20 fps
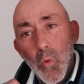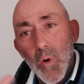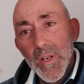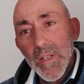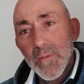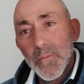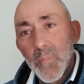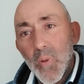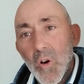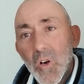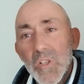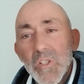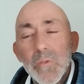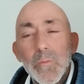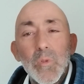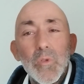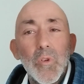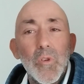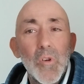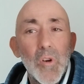what is
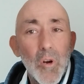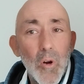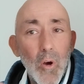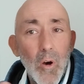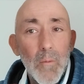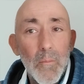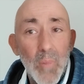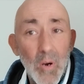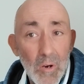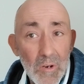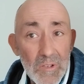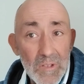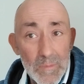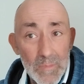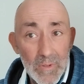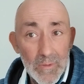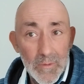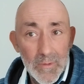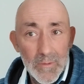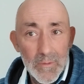possible or not
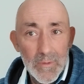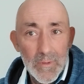possible.